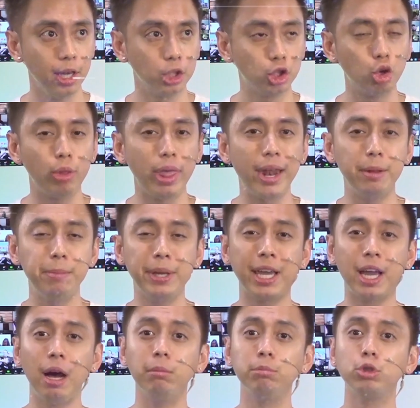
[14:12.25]
so that it
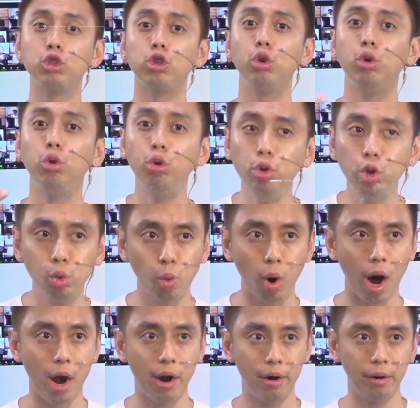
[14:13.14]
becomes who
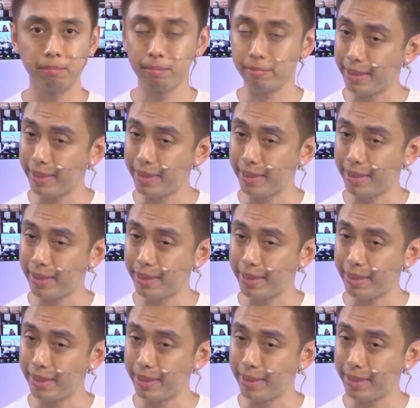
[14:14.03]
you are,